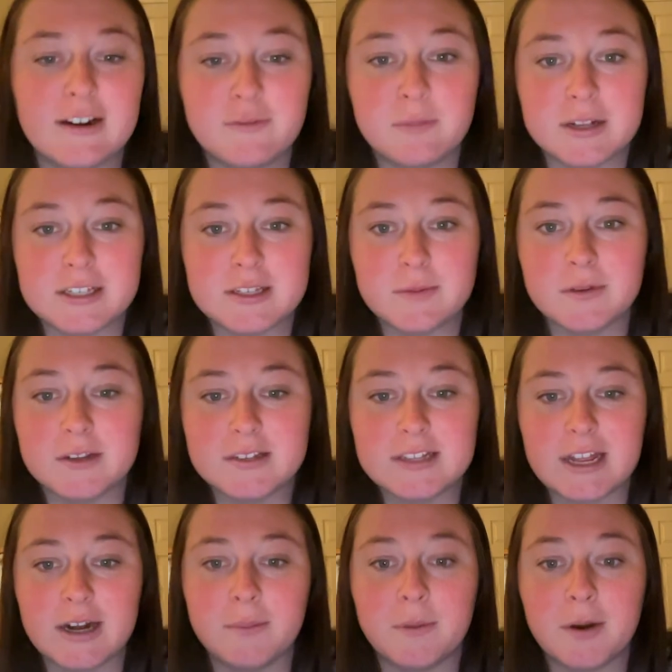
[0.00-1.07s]
of principles
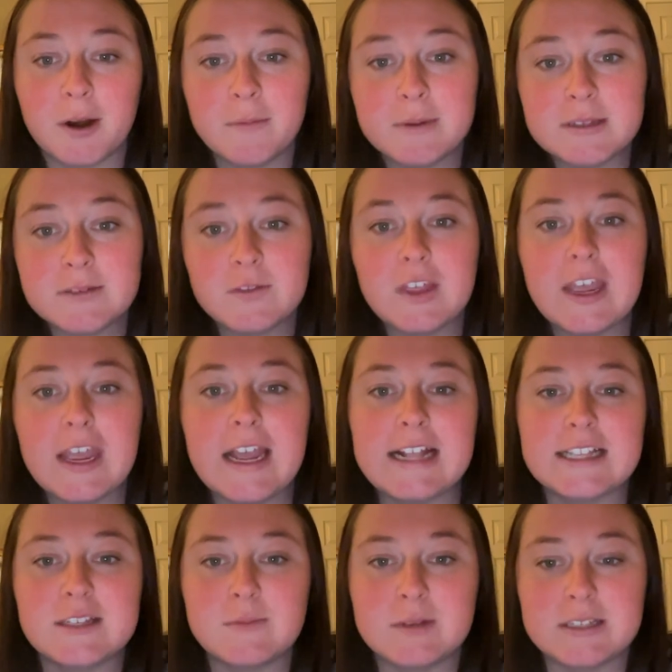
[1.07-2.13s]
that are purposefully
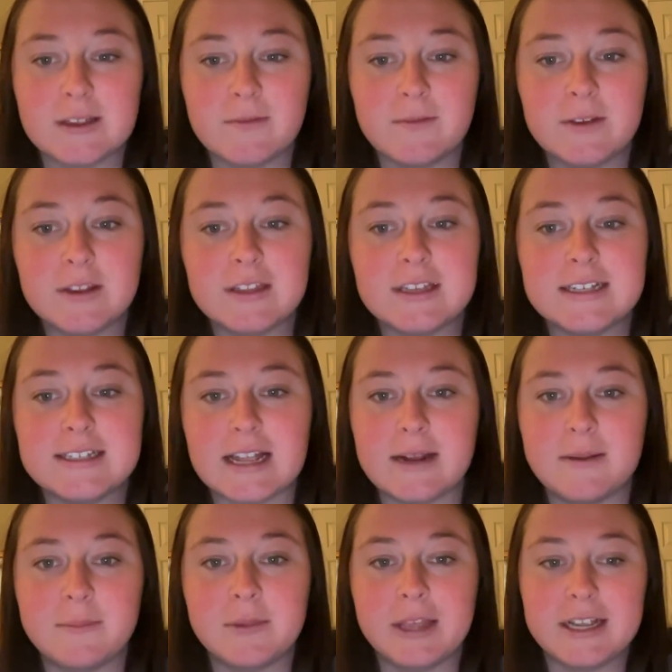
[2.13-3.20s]
and specifically set
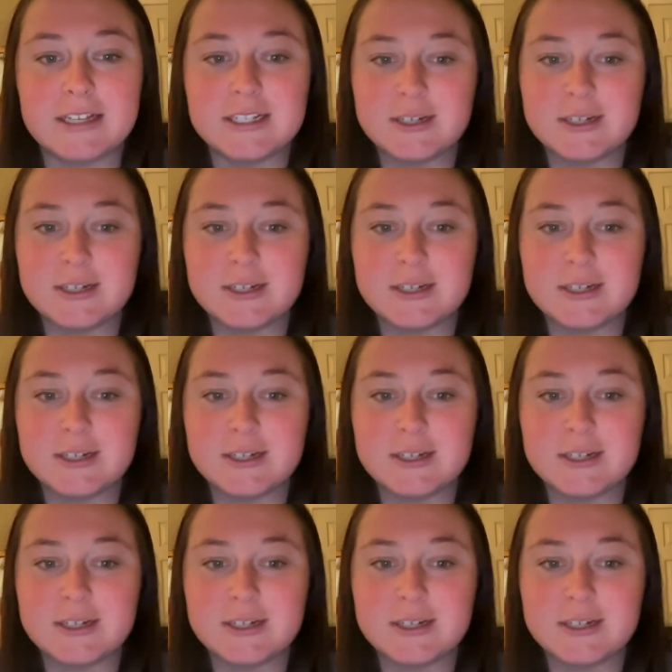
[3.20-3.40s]
in place